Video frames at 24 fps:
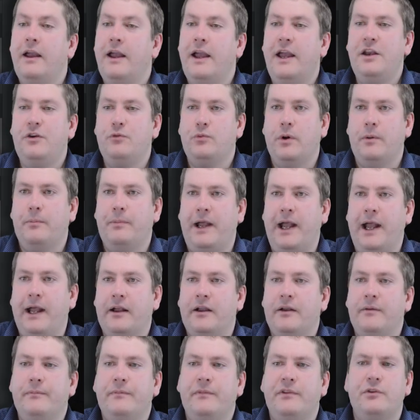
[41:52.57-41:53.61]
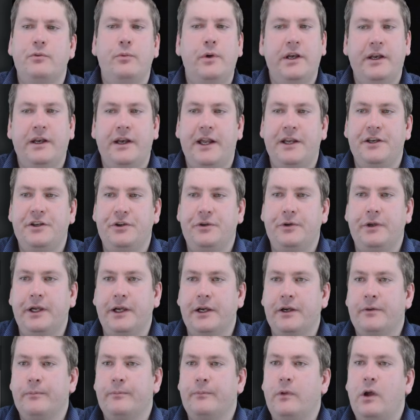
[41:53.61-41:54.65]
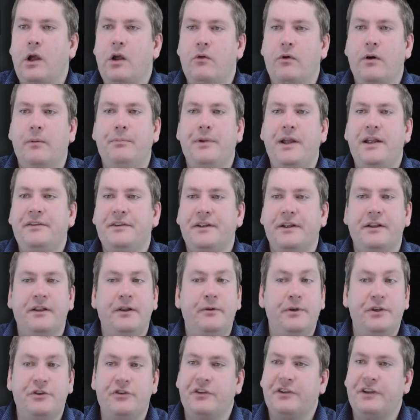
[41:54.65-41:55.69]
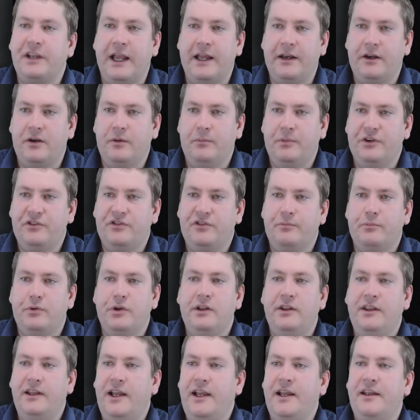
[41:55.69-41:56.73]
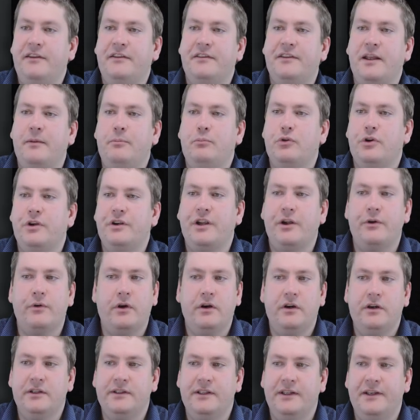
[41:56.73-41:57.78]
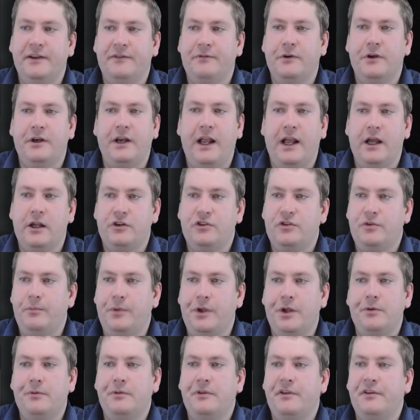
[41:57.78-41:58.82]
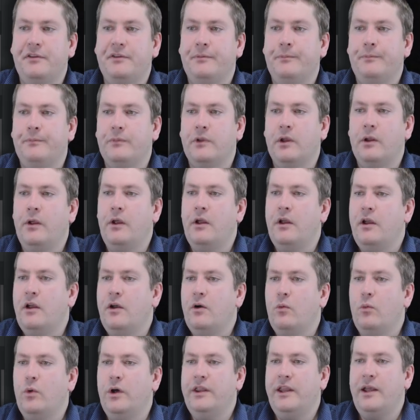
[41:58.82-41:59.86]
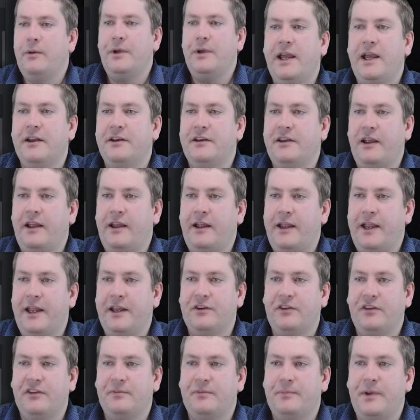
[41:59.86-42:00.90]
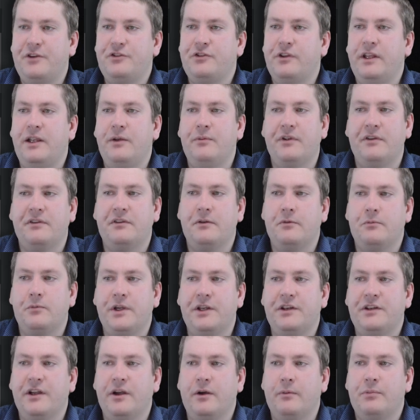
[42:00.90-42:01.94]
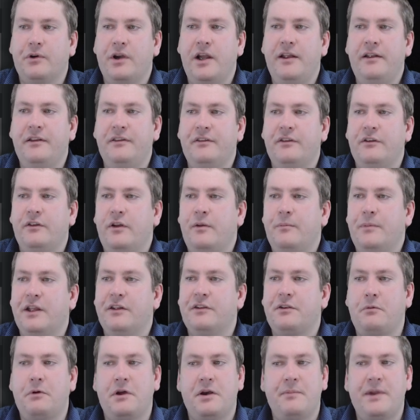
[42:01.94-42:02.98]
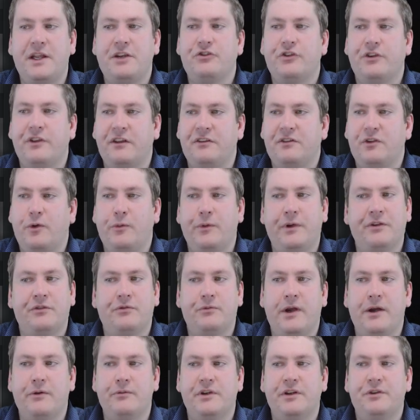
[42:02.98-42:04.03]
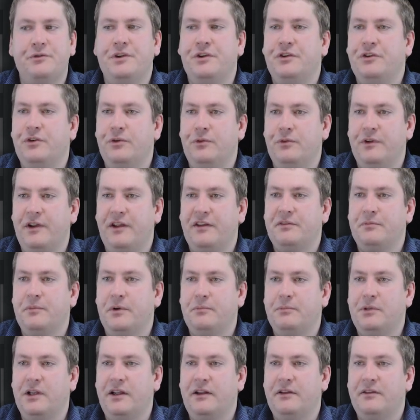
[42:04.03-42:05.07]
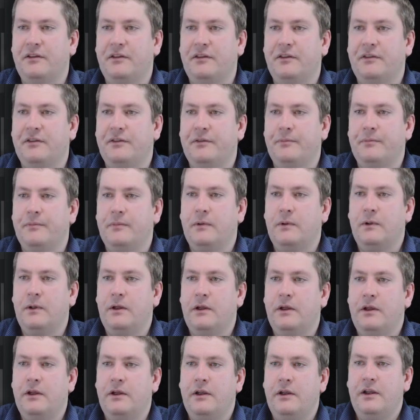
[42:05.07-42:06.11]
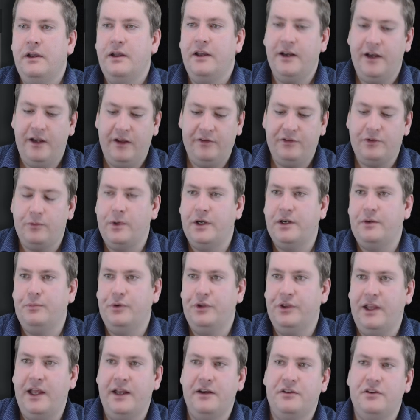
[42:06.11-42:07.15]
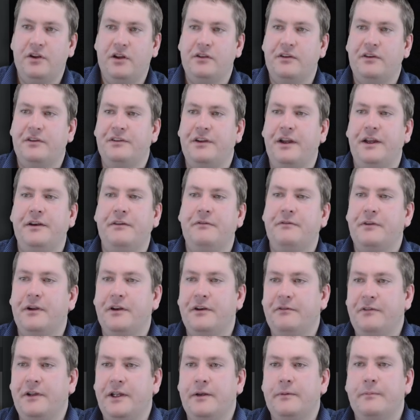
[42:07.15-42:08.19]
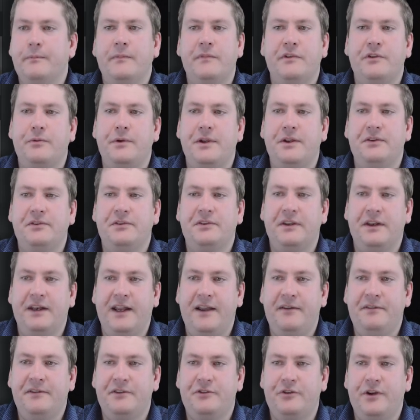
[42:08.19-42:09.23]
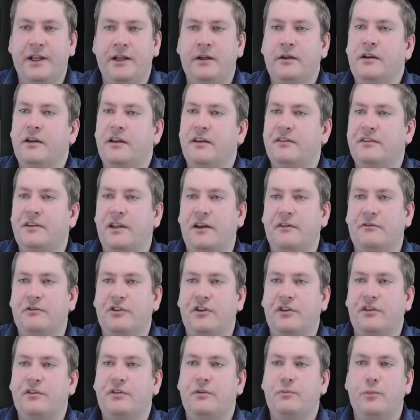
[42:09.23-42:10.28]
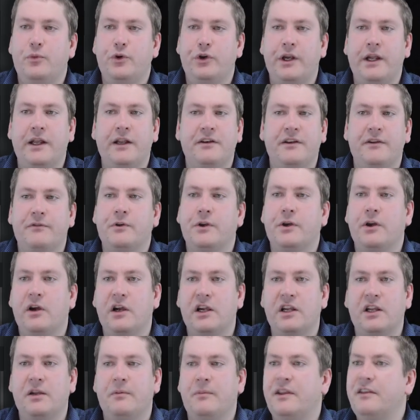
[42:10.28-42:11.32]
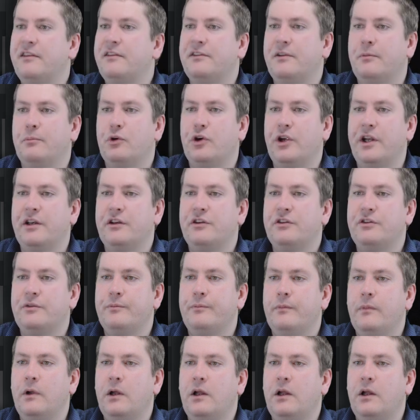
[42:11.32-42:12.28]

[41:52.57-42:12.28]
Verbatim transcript: And we're back. So what did I do here? Well, basically we just added a bunch of print lines that print out all the different attributes. One had to handle specially was the retail price, because I want to make sure that's always rounded to 2 decimal places. And I also want to put that dollar sign in front of it. So we used an F string instead of just putting different arguments to print.